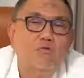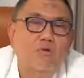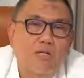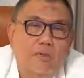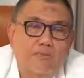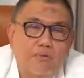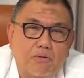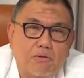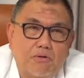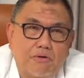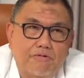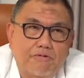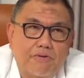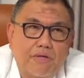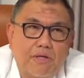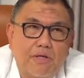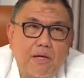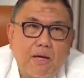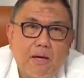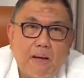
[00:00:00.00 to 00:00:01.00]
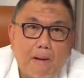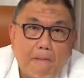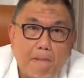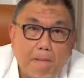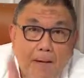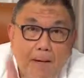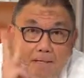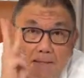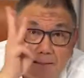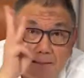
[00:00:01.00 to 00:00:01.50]
cups of coffee.
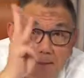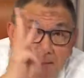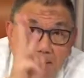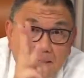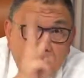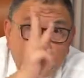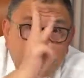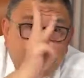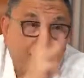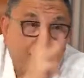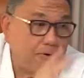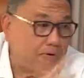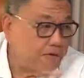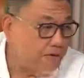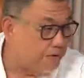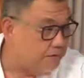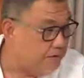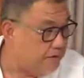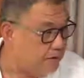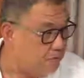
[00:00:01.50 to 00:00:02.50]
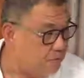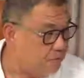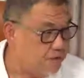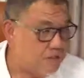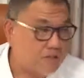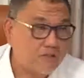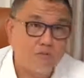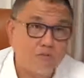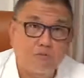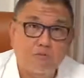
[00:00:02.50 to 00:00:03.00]
By the 3rd cup of coffee, which
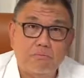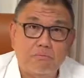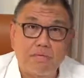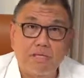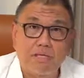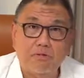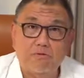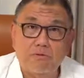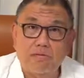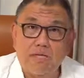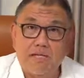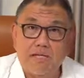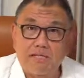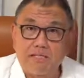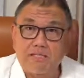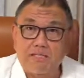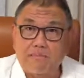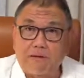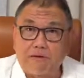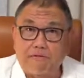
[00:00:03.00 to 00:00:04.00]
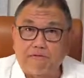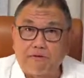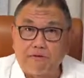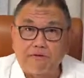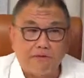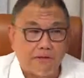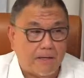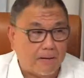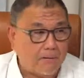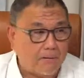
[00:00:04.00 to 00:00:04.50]
is me today, this is my
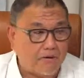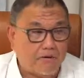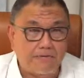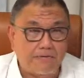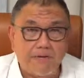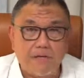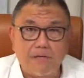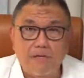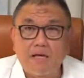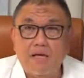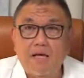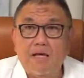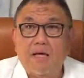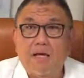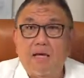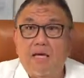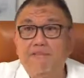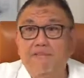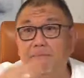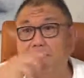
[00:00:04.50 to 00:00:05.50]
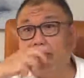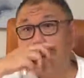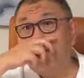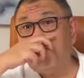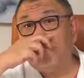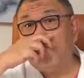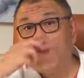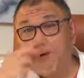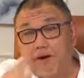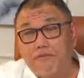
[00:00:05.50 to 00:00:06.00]
4th cup of coffee. If by the
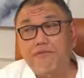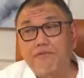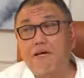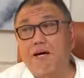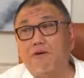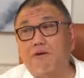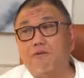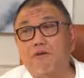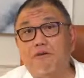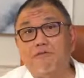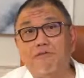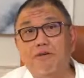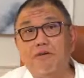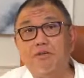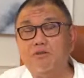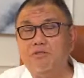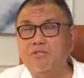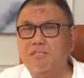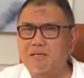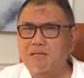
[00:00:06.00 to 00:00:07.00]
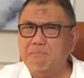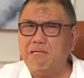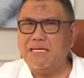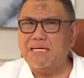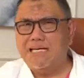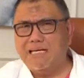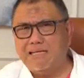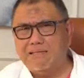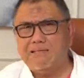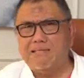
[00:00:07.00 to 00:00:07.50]
4th cup of coffee, you say my
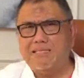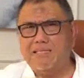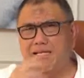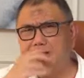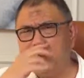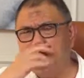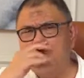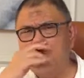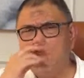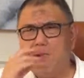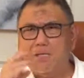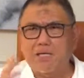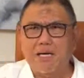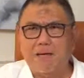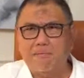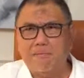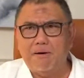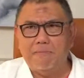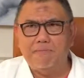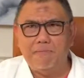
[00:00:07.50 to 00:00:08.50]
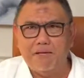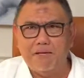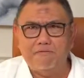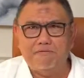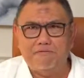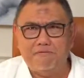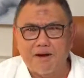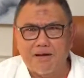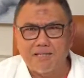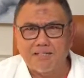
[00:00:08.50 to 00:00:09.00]
heart starts to become a bit
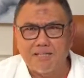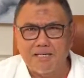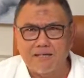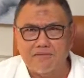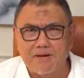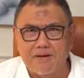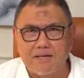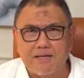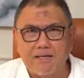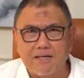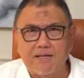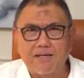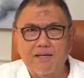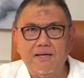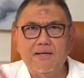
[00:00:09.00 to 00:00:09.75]
fast and irregular,